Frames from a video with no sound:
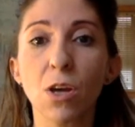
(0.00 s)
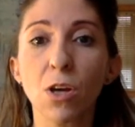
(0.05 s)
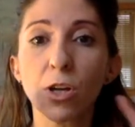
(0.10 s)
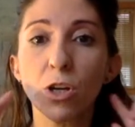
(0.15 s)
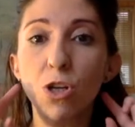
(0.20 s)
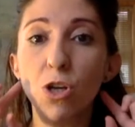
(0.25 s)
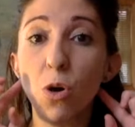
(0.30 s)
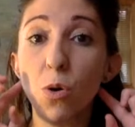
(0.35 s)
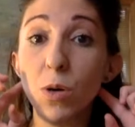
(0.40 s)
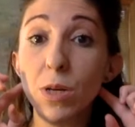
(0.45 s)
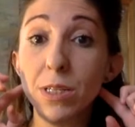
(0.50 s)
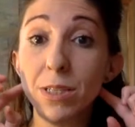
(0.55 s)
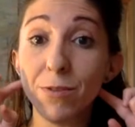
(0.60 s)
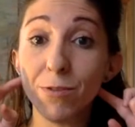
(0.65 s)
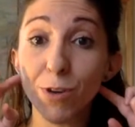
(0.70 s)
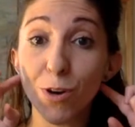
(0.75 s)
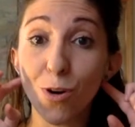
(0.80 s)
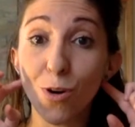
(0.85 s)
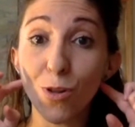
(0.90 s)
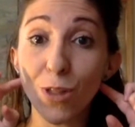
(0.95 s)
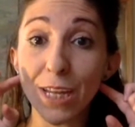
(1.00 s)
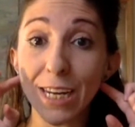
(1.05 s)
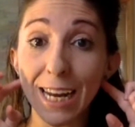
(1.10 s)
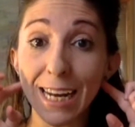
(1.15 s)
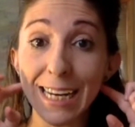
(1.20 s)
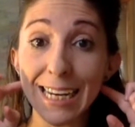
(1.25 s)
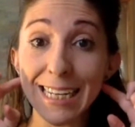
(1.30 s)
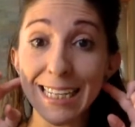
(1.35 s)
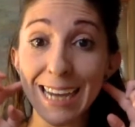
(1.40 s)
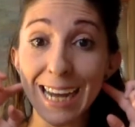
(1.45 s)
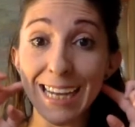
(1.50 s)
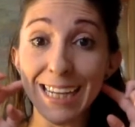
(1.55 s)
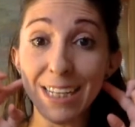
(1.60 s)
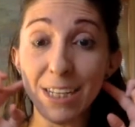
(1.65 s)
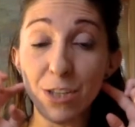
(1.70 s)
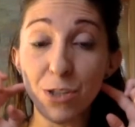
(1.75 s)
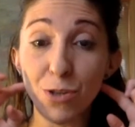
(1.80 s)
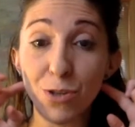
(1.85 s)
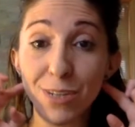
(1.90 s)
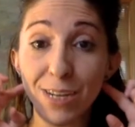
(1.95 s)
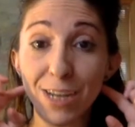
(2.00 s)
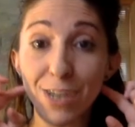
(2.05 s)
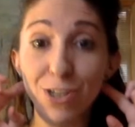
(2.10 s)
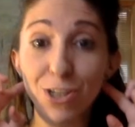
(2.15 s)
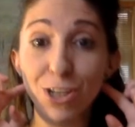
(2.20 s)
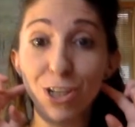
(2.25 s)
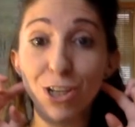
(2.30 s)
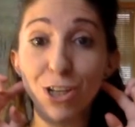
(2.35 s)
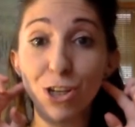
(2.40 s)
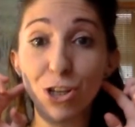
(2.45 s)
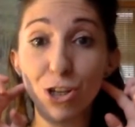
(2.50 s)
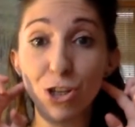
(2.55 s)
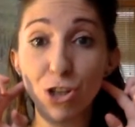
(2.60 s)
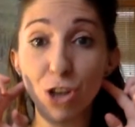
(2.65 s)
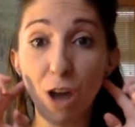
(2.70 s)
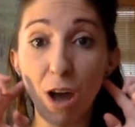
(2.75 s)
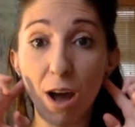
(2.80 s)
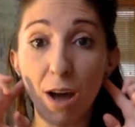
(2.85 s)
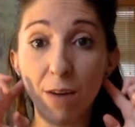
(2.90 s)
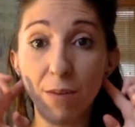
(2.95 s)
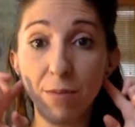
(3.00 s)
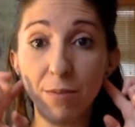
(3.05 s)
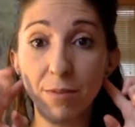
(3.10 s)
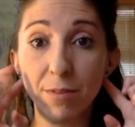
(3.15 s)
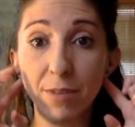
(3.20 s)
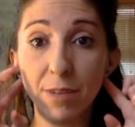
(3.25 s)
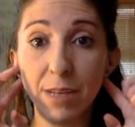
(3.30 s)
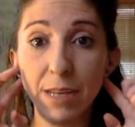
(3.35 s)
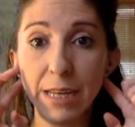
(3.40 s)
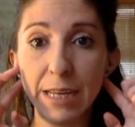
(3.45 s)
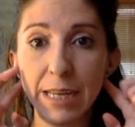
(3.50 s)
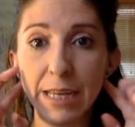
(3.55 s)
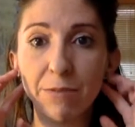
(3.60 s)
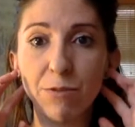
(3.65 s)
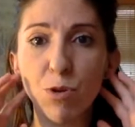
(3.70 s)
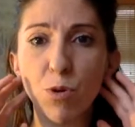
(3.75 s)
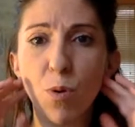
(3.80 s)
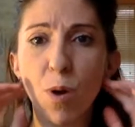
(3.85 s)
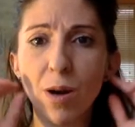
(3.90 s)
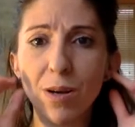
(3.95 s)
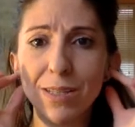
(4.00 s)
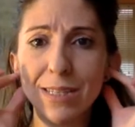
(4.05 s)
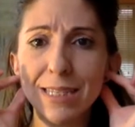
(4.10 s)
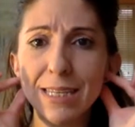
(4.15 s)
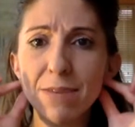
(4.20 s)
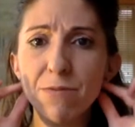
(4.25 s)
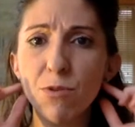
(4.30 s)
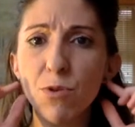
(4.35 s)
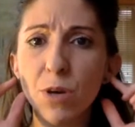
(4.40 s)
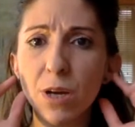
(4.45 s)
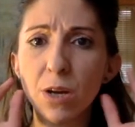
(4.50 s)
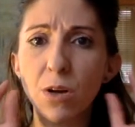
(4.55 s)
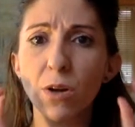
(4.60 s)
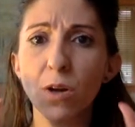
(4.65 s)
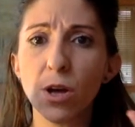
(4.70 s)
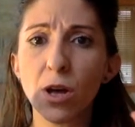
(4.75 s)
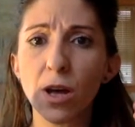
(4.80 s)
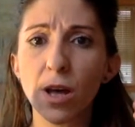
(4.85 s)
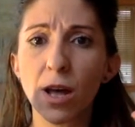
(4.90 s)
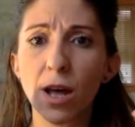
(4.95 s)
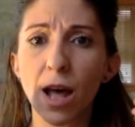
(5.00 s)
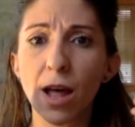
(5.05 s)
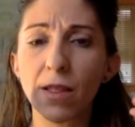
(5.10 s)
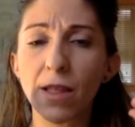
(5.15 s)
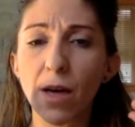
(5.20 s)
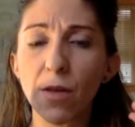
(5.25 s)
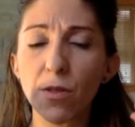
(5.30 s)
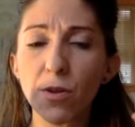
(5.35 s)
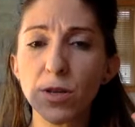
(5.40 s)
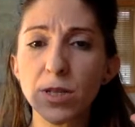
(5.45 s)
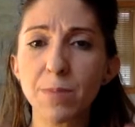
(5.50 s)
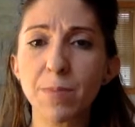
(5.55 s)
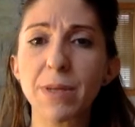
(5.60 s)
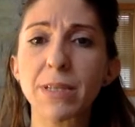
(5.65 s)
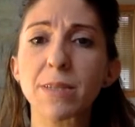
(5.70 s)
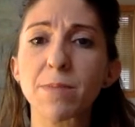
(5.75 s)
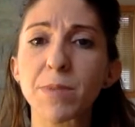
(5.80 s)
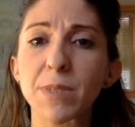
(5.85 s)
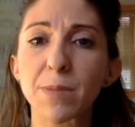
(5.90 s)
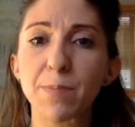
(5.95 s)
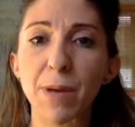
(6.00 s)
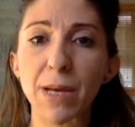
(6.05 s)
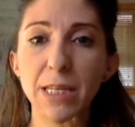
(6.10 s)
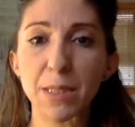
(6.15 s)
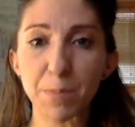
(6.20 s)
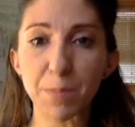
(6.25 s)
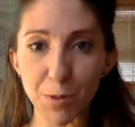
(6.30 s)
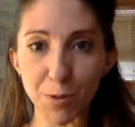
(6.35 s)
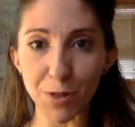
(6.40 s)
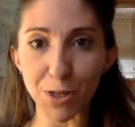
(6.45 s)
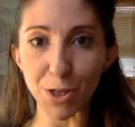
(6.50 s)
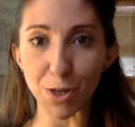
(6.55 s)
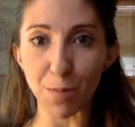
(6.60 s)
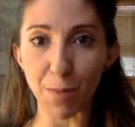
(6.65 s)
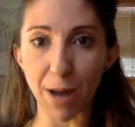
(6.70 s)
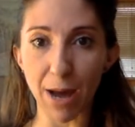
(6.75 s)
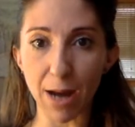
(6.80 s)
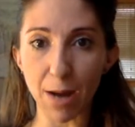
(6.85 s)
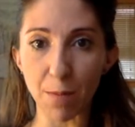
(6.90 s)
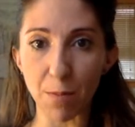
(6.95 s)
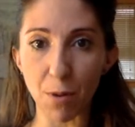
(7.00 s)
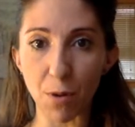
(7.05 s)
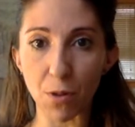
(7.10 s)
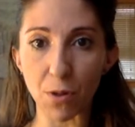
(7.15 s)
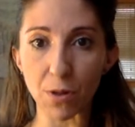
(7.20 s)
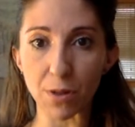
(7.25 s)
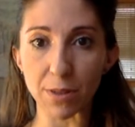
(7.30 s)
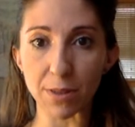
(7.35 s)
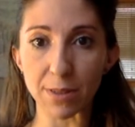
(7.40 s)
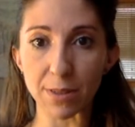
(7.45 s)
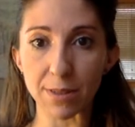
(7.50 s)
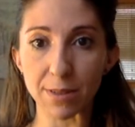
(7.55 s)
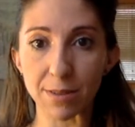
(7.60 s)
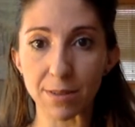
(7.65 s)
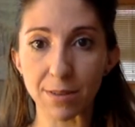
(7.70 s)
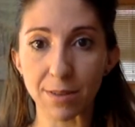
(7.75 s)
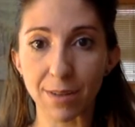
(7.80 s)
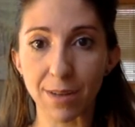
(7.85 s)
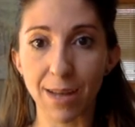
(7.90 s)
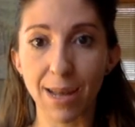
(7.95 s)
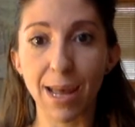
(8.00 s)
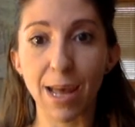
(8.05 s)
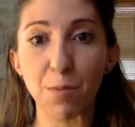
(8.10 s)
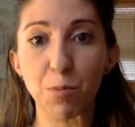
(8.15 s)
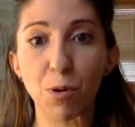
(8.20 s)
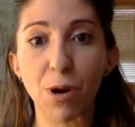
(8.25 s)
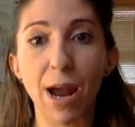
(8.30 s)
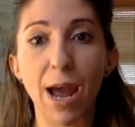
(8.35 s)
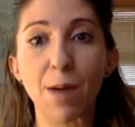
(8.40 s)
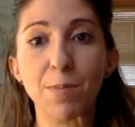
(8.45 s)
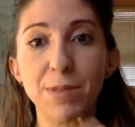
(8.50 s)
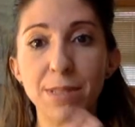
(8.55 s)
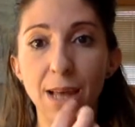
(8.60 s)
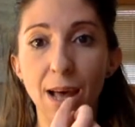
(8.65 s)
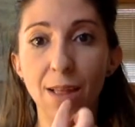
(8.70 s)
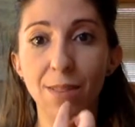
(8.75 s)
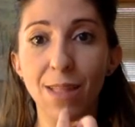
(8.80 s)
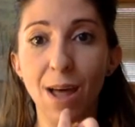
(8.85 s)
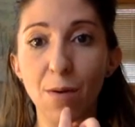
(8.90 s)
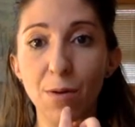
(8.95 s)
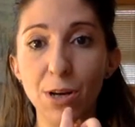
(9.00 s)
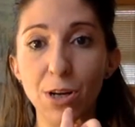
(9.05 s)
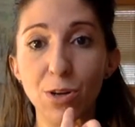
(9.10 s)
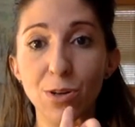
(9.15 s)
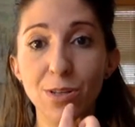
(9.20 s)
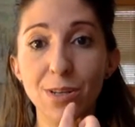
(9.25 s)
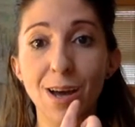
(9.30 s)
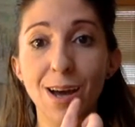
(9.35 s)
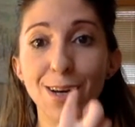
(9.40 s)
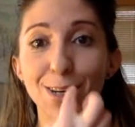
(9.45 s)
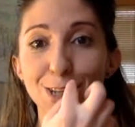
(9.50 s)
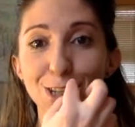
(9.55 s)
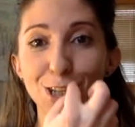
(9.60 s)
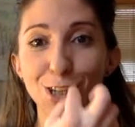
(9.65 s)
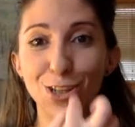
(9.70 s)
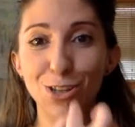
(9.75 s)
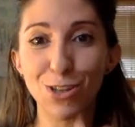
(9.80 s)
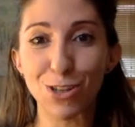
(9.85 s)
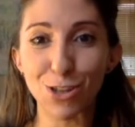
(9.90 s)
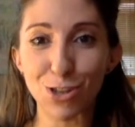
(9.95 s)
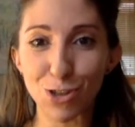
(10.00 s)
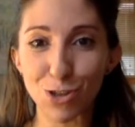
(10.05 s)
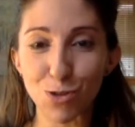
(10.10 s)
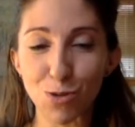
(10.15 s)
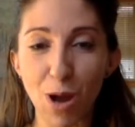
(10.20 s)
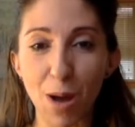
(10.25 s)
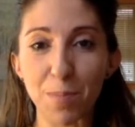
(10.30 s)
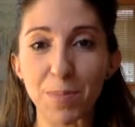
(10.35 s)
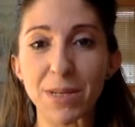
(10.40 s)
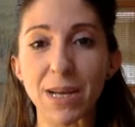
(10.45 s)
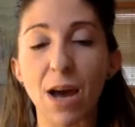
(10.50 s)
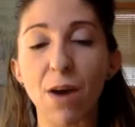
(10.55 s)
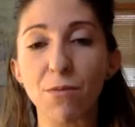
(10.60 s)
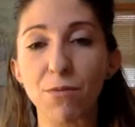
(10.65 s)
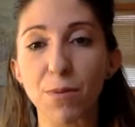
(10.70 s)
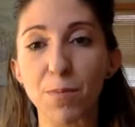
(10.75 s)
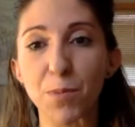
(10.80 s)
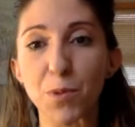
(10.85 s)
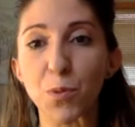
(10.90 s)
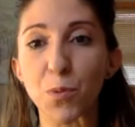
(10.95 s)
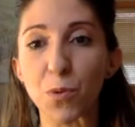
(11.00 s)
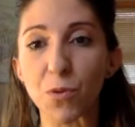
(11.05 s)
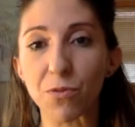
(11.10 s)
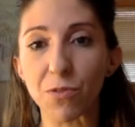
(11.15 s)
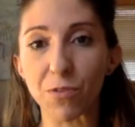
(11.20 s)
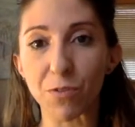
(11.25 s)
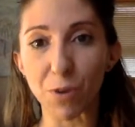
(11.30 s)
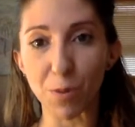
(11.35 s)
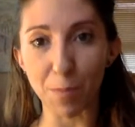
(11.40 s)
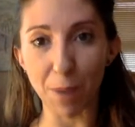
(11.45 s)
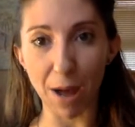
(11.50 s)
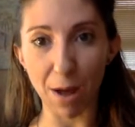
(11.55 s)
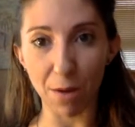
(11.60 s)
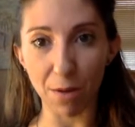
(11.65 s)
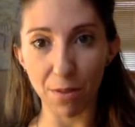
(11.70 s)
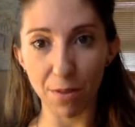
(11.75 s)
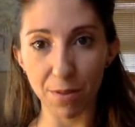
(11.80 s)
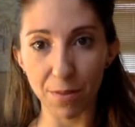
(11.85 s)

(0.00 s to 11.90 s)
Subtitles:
Notice if you're holding any tightness or tension in your jaw. If you are, see if you could allow there to be some space between your back molars, and perhaps allowing your tongue to drop down from the roof of your mouth.